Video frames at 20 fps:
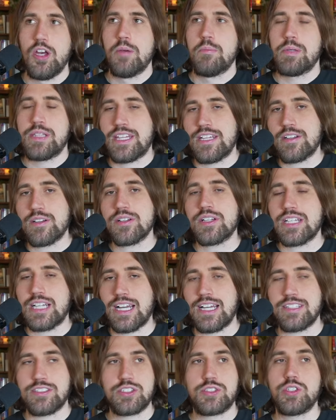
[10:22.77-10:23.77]
But there are
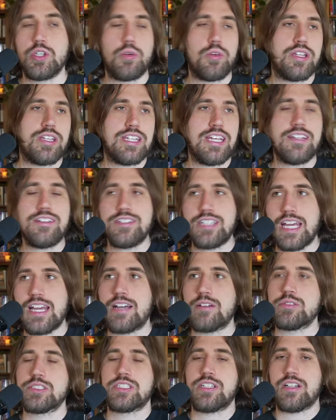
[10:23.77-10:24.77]
guys, so the other day
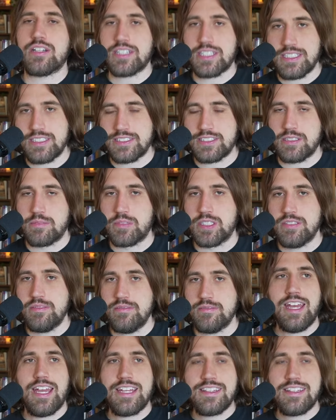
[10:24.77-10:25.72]
I was talking to someone